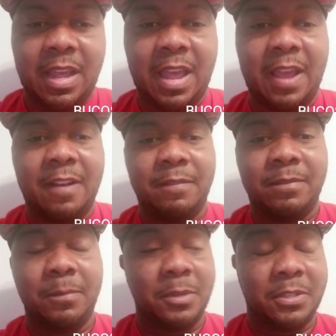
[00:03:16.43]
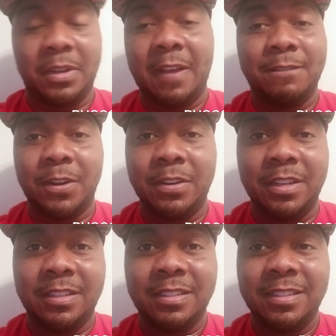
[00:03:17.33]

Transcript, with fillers: and we still have Vernon.